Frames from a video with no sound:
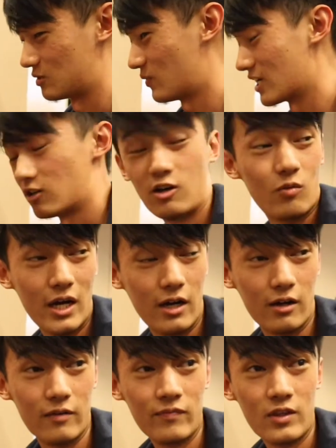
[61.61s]
When I turn
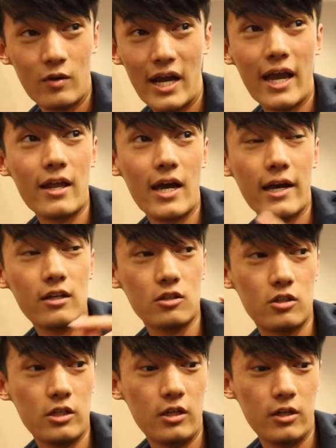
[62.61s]
around, right, I didn't
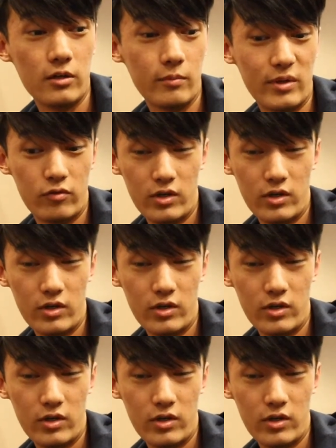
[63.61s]
see my